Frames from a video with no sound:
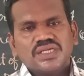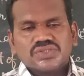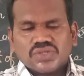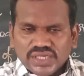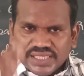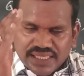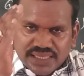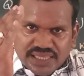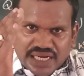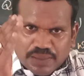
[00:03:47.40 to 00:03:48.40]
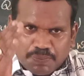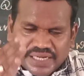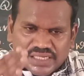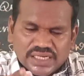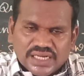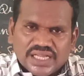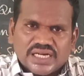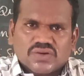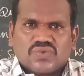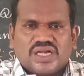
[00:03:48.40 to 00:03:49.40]
So in that
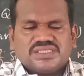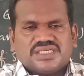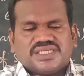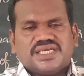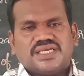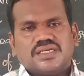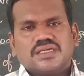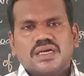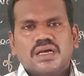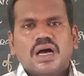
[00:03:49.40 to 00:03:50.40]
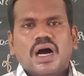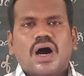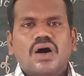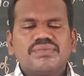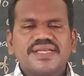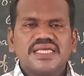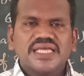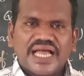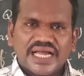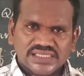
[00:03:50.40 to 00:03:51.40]
particular quantity, how many
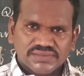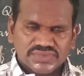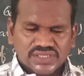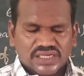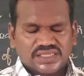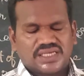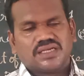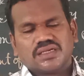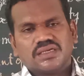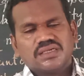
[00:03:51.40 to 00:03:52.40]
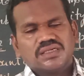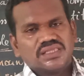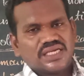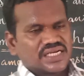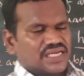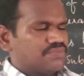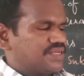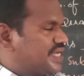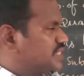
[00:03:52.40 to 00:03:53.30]
atoms are there that can be